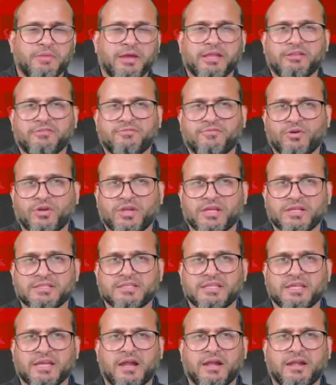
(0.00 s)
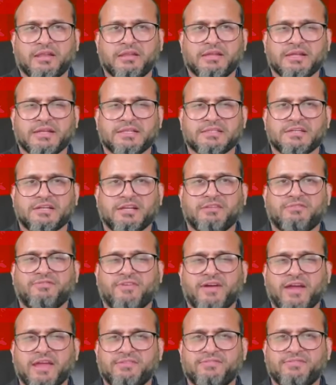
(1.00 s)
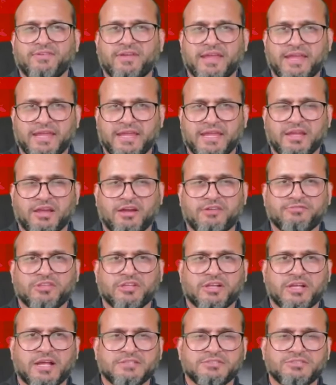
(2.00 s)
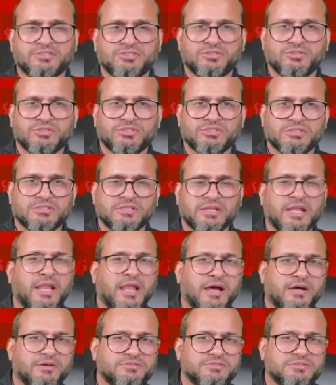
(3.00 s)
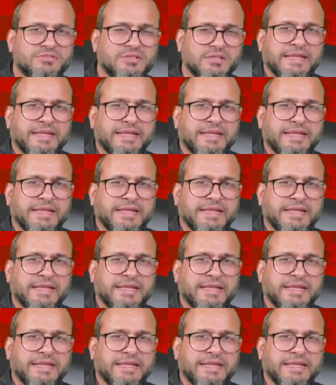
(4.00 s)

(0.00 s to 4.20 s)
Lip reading: by revoking the Article 35A of their constitution allows